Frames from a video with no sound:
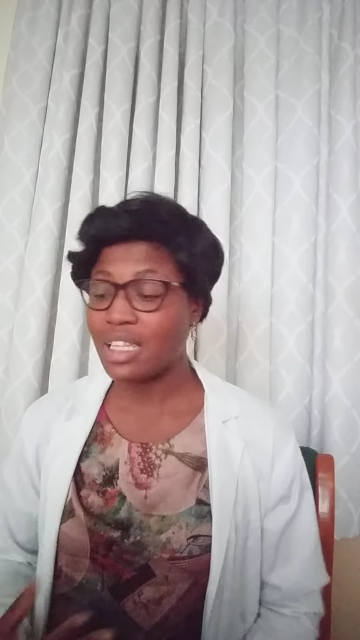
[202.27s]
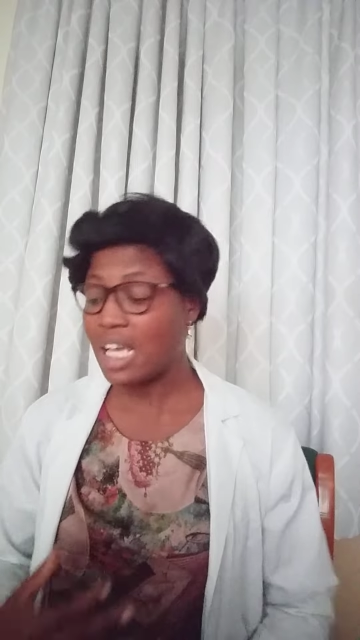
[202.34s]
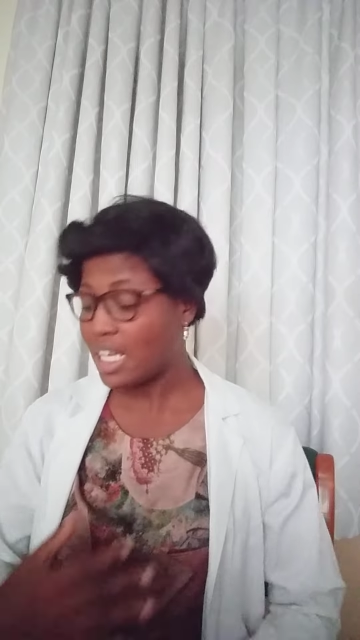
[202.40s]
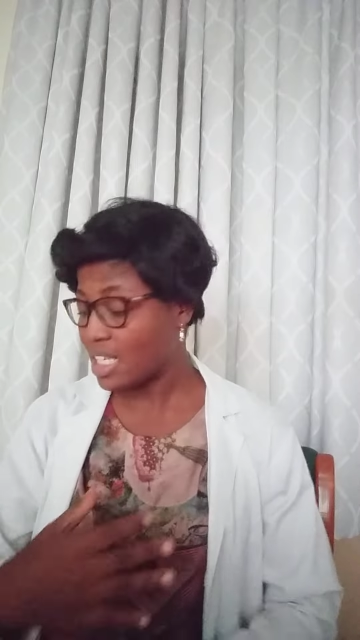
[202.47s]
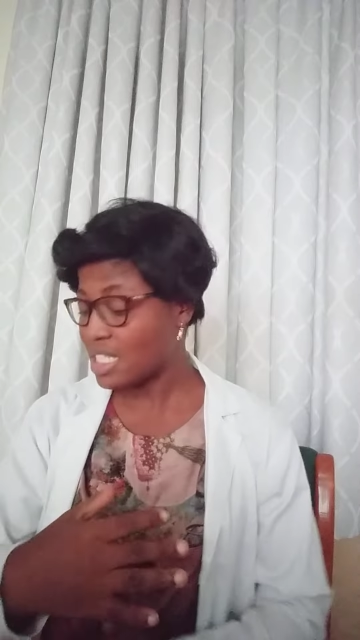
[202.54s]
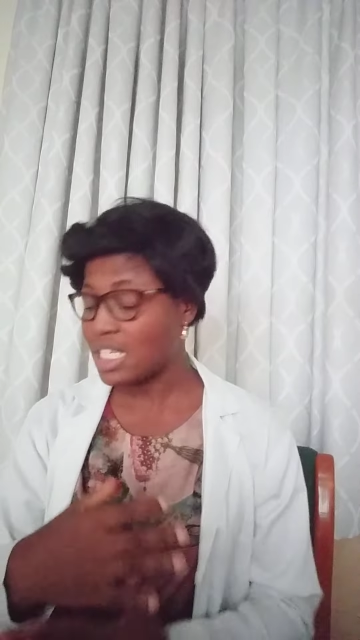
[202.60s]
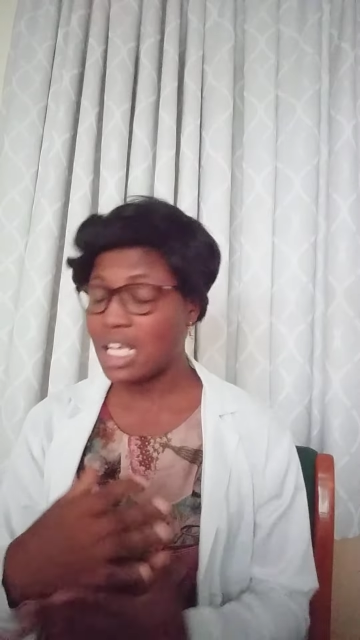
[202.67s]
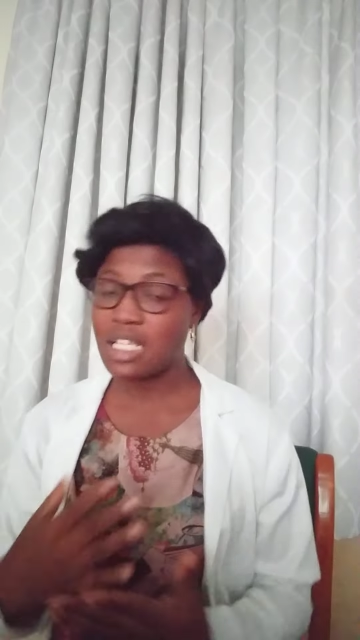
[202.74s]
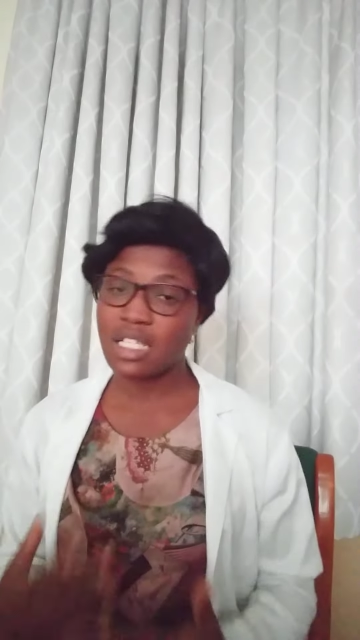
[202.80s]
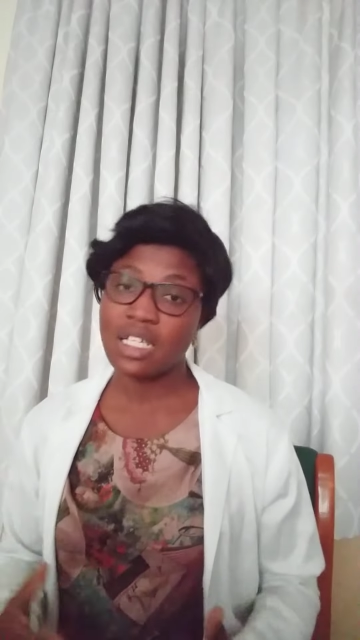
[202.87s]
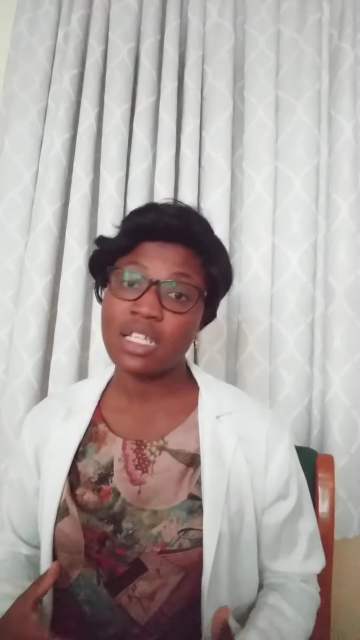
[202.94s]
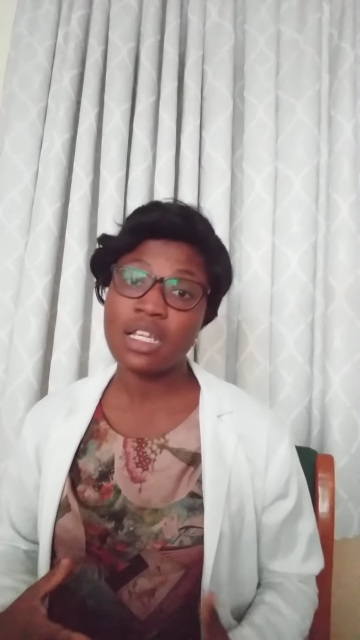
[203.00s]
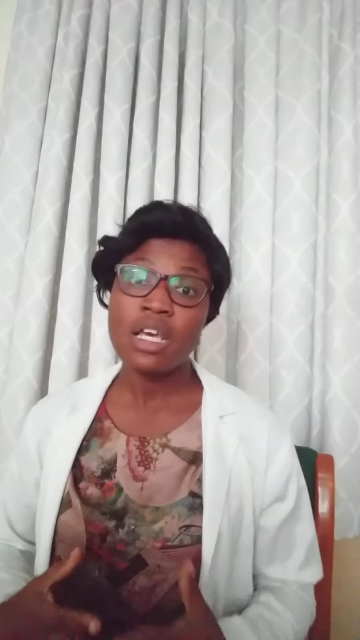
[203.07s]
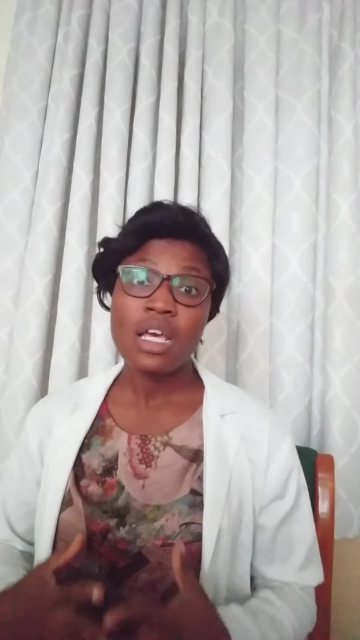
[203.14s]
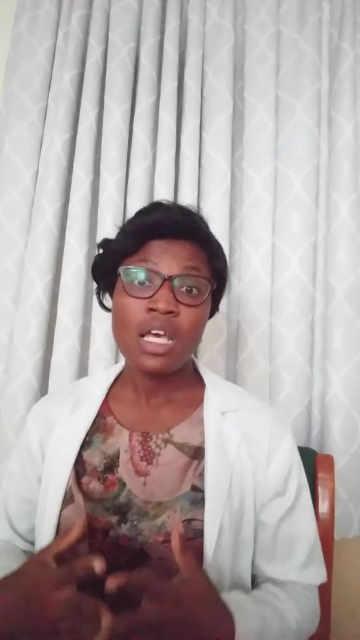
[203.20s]
that hits our
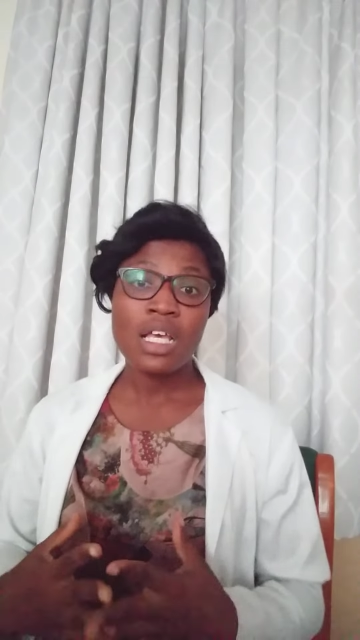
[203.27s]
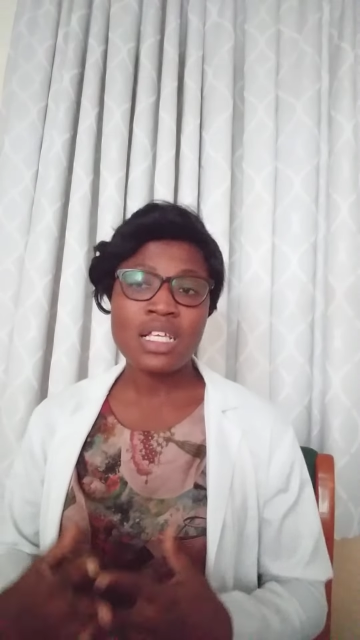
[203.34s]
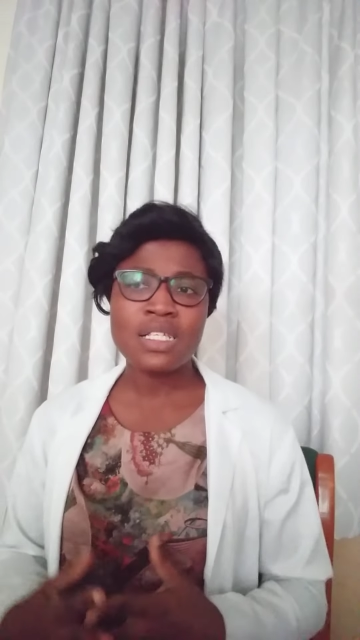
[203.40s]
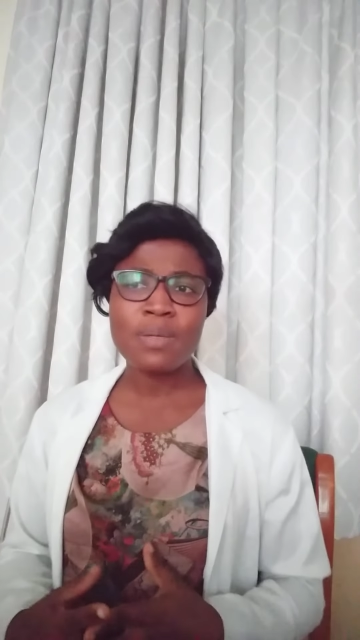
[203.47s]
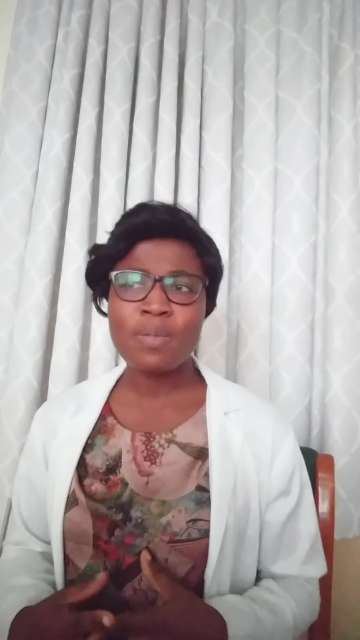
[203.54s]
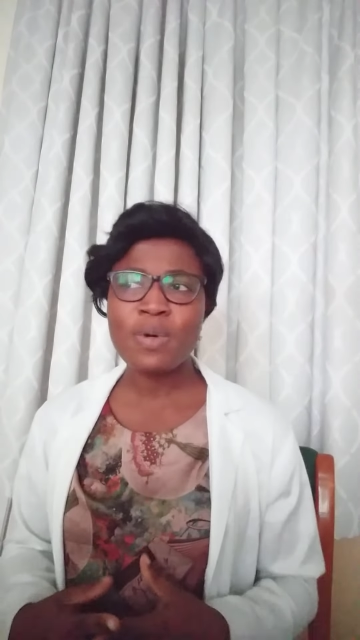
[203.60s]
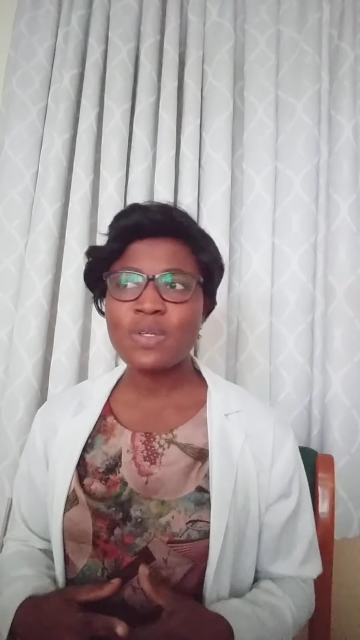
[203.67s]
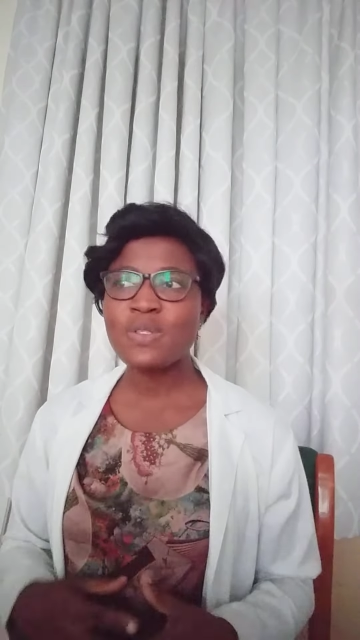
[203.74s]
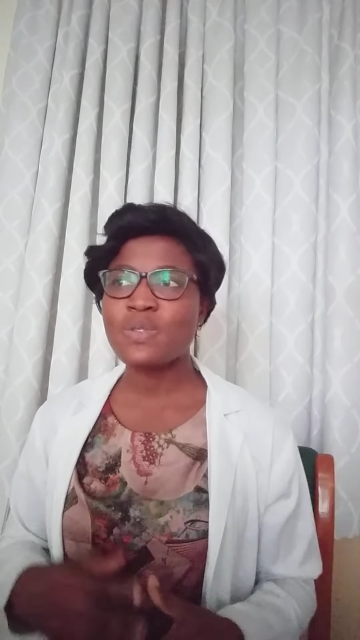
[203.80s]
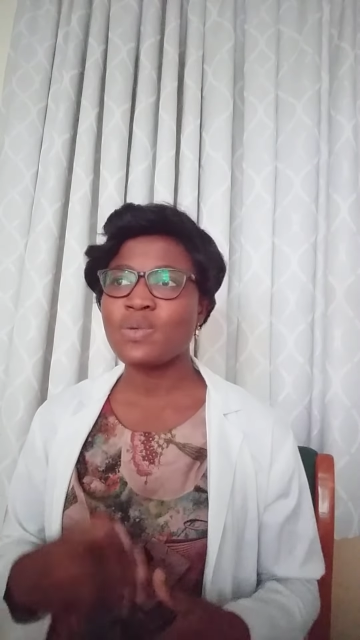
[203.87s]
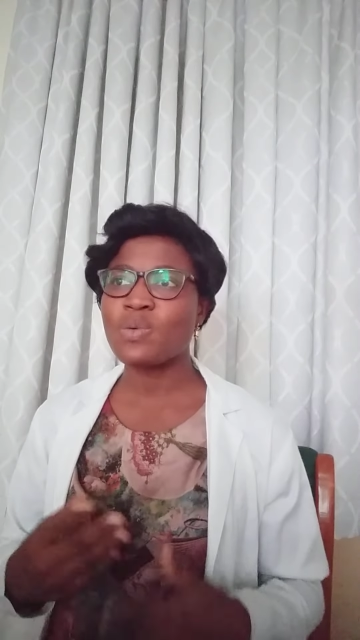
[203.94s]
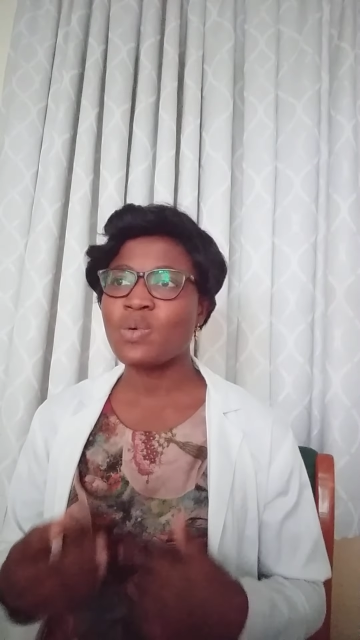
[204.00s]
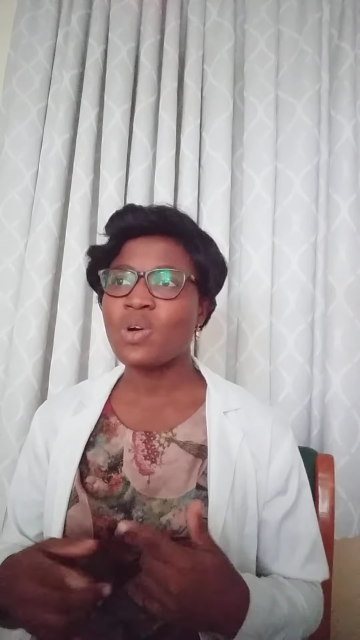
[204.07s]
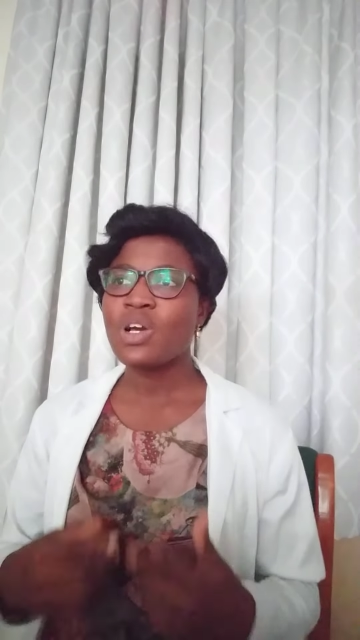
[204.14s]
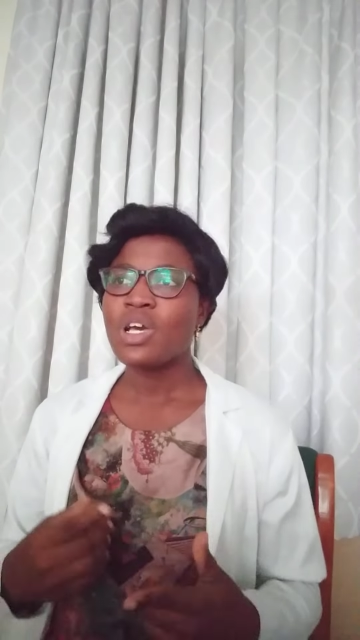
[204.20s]
skin, is able
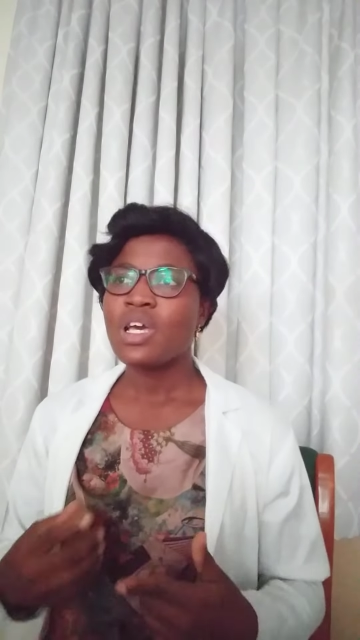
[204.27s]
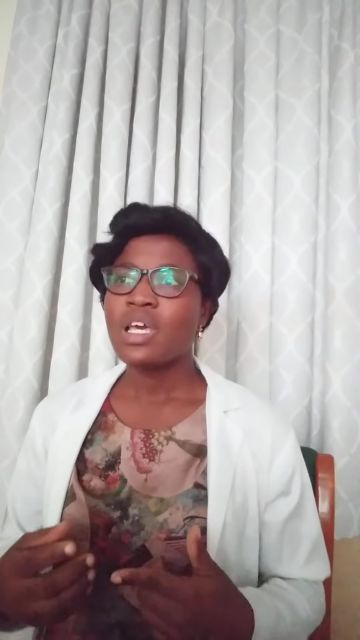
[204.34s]
to,